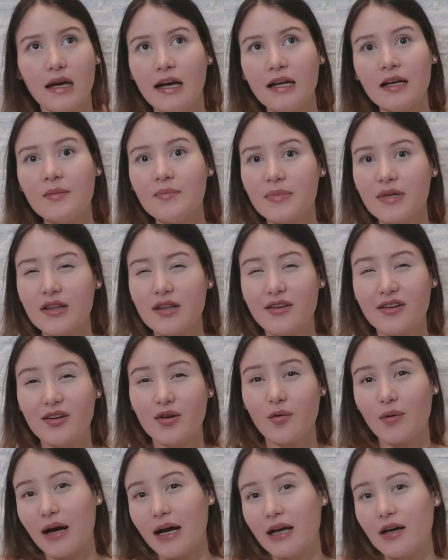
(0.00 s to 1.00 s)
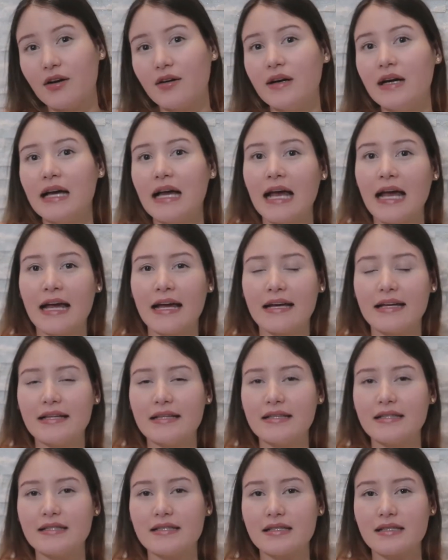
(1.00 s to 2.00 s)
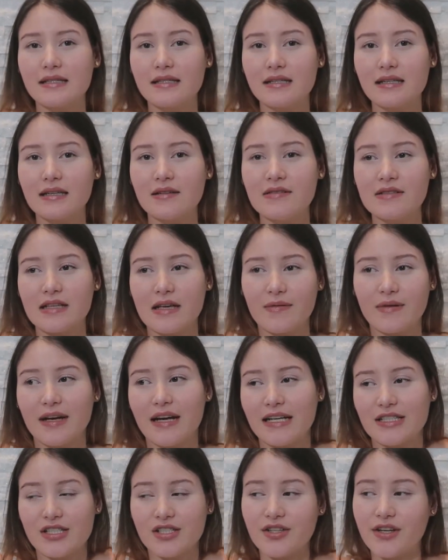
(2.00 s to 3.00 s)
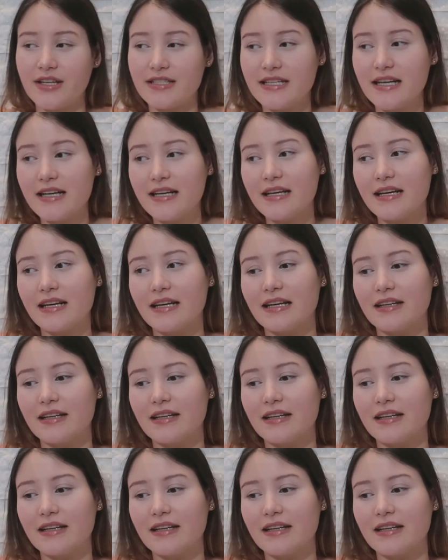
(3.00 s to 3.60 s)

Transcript: I hadn't been there in a while, and it was like we had just started dating,